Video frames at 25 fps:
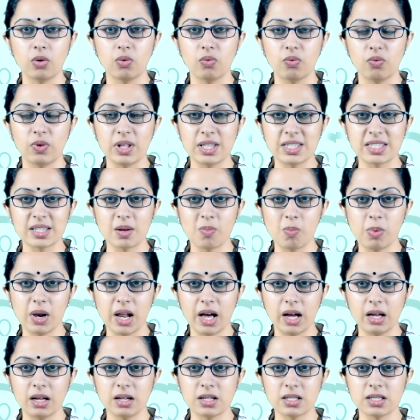When
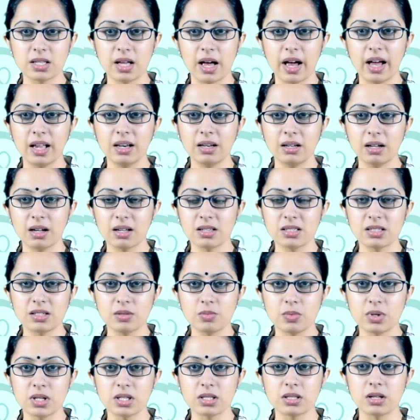suppliers and
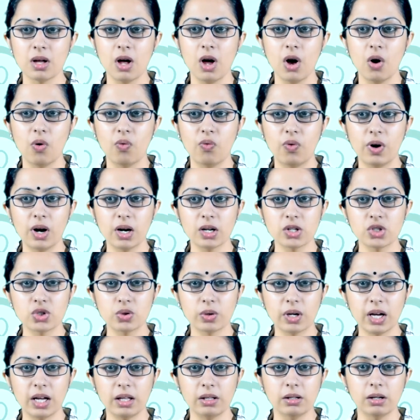customers work
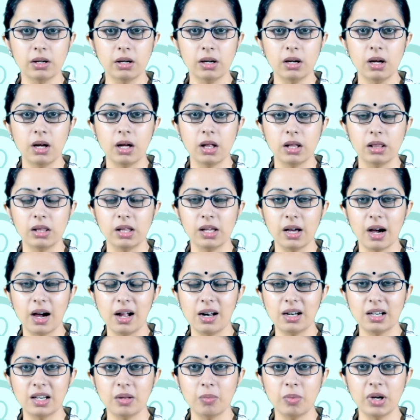together, the
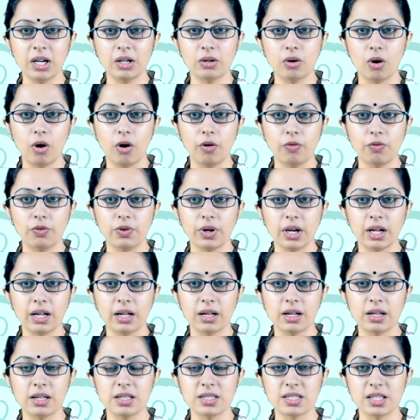ultimate offering
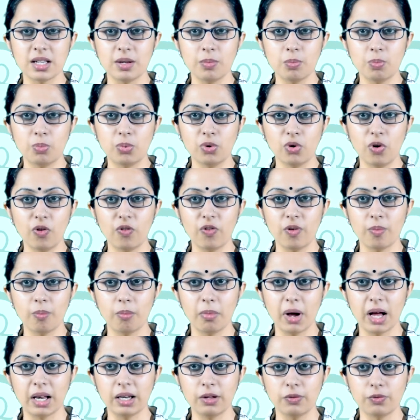is improved
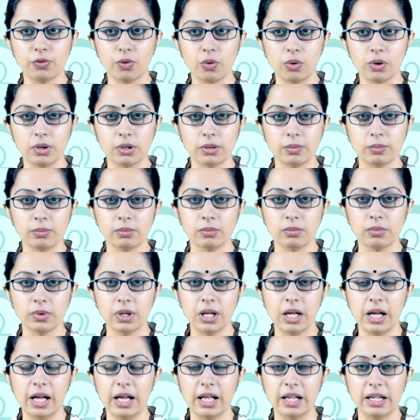manifold.
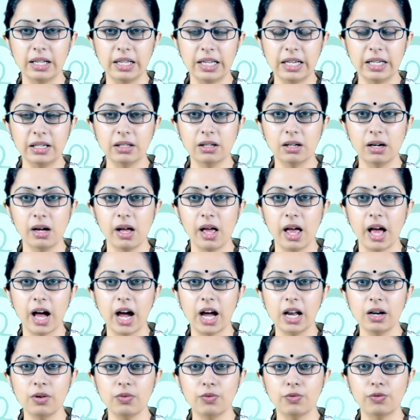Leader
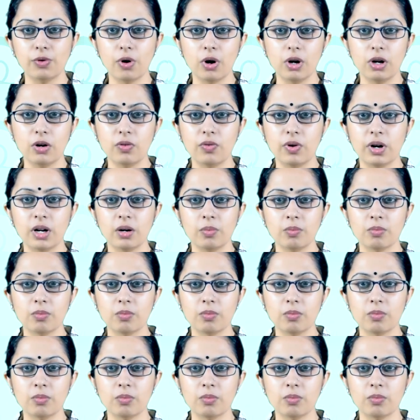and follower